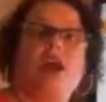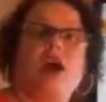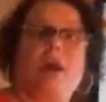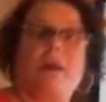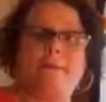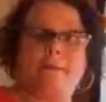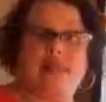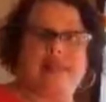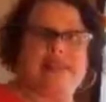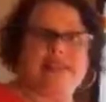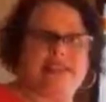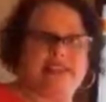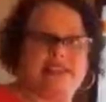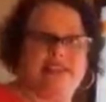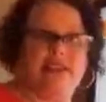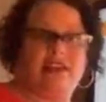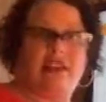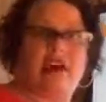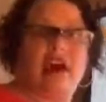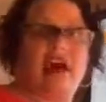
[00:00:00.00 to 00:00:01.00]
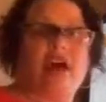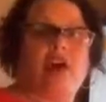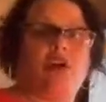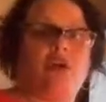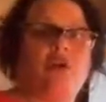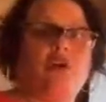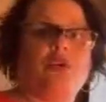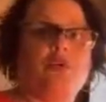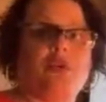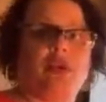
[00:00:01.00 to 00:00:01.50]
Amazing
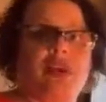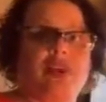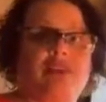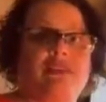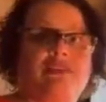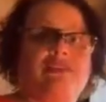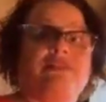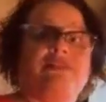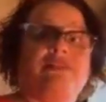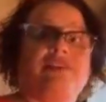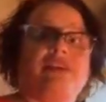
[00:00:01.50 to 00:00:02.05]
how we have